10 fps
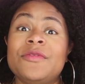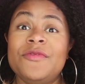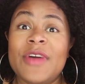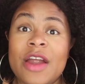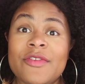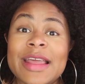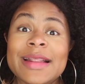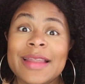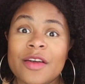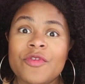a very
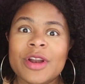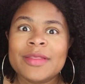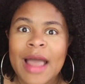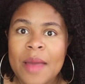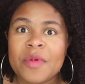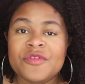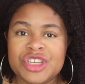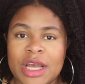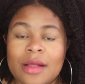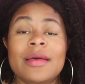different type of
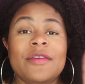gel.